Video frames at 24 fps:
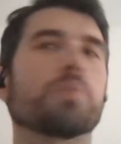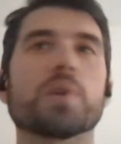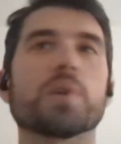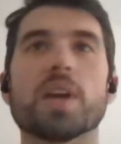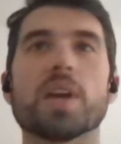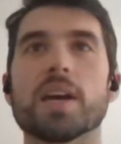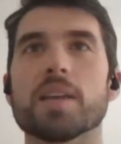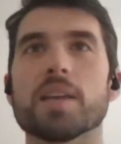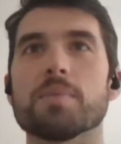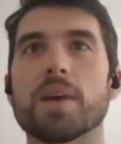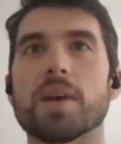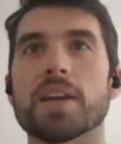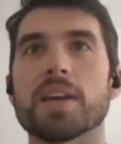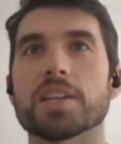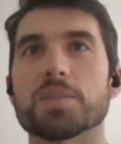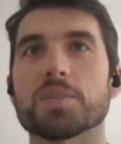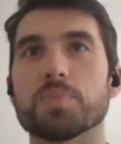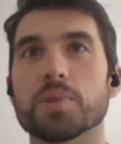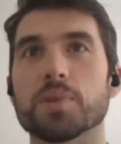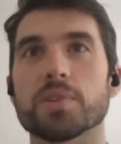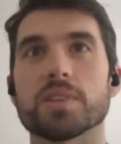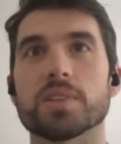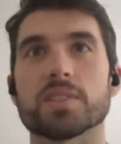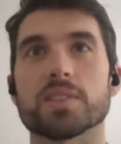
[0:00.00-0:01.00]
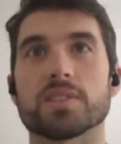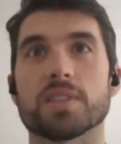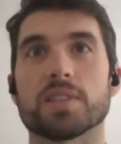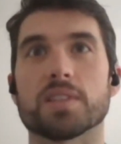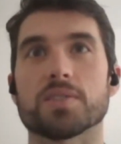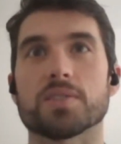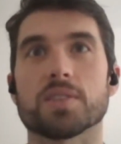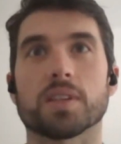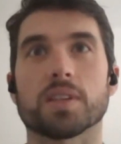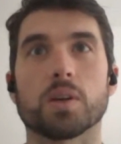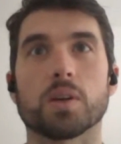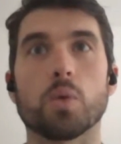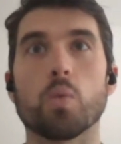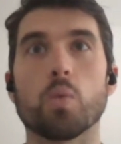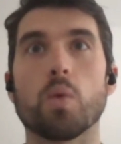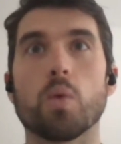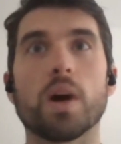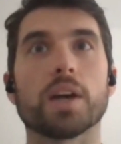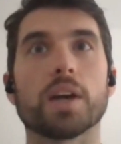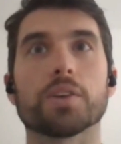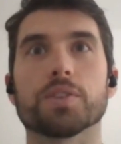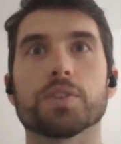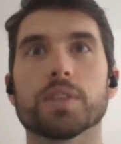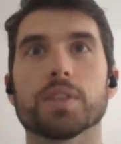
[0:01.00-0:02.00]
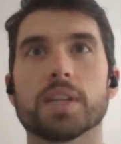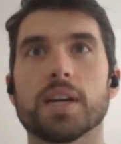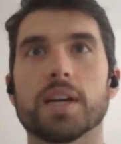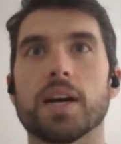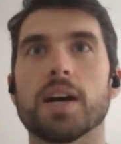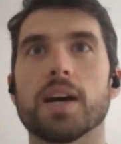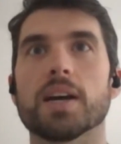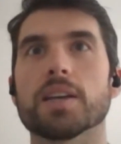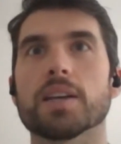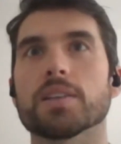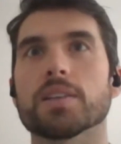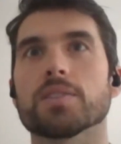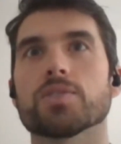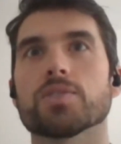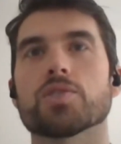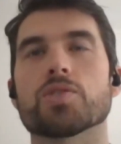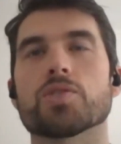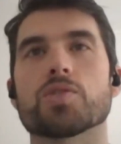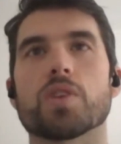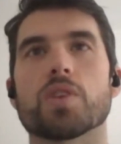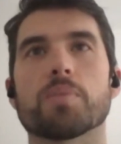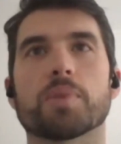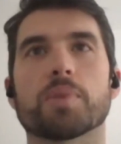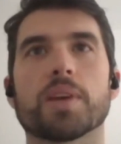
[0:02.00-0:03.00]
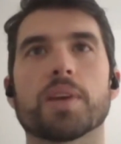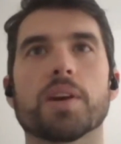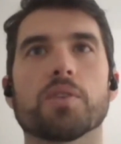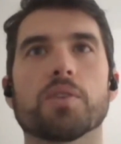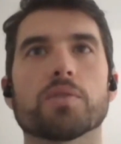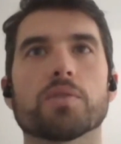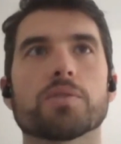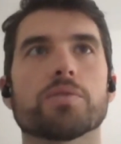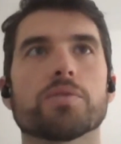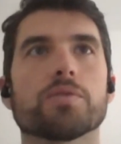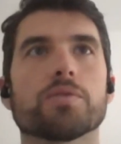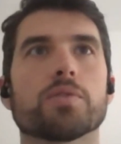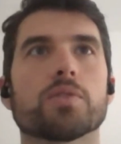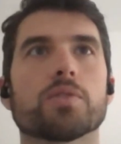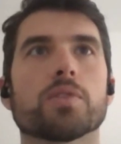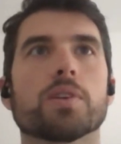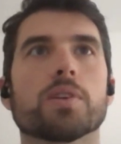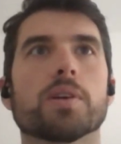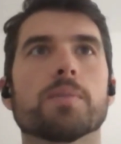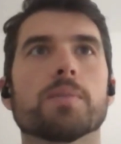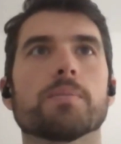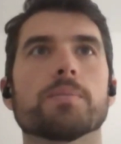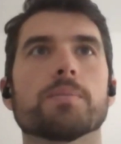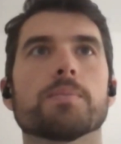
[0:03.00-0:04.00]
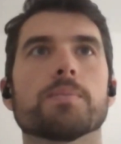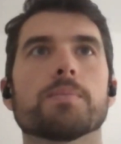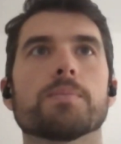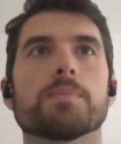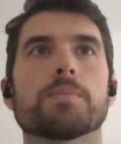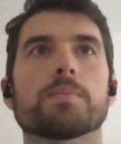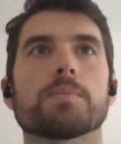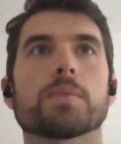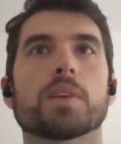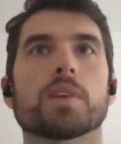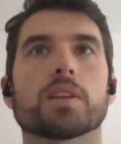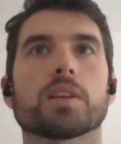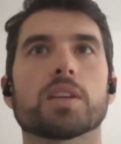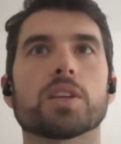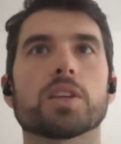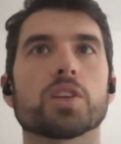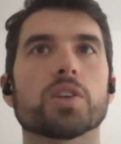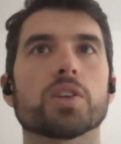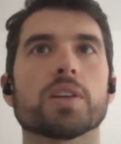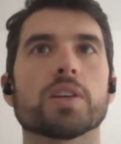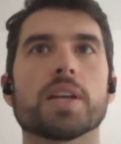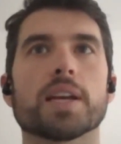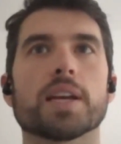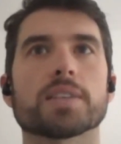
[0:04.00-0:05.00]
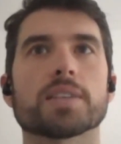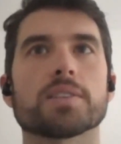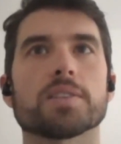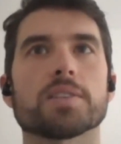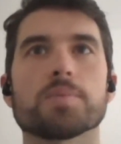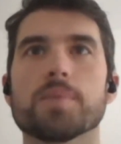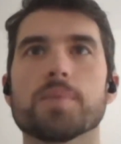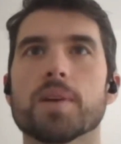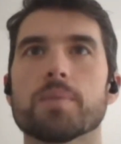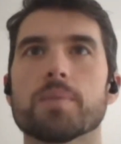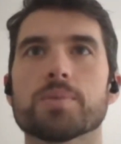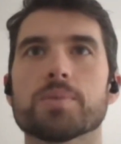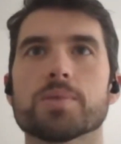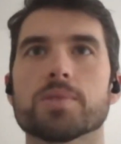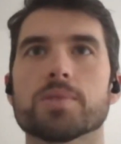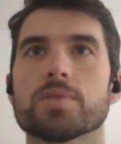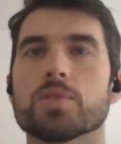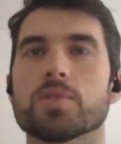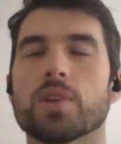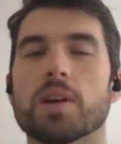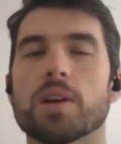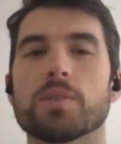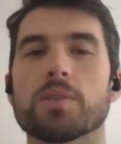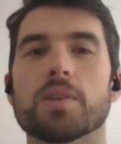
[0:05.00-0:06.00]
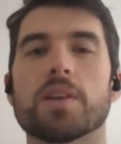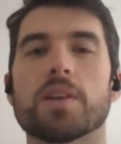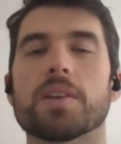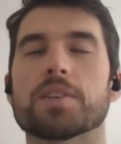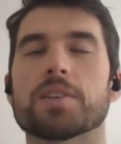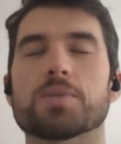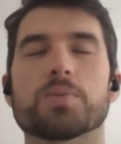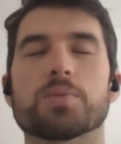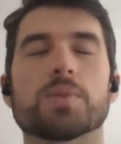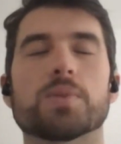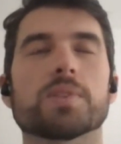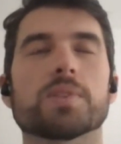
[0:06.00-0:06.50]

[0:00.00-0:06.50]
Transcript: yeah, in my experience, that's like a wildly high stripe count for concurrent access maps. So I